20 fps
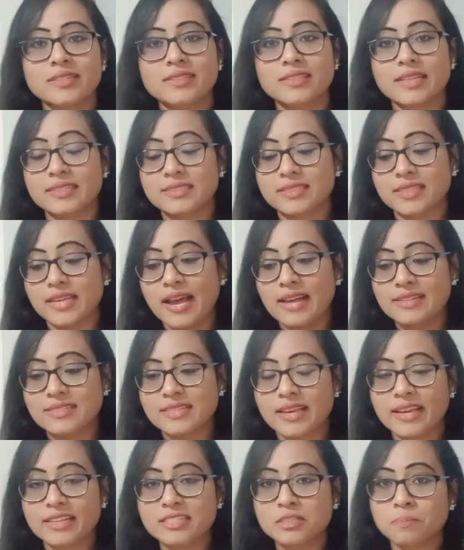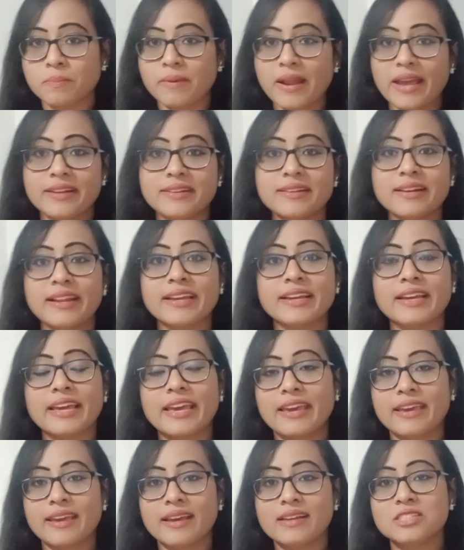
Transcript: That's, as I explained, like AI.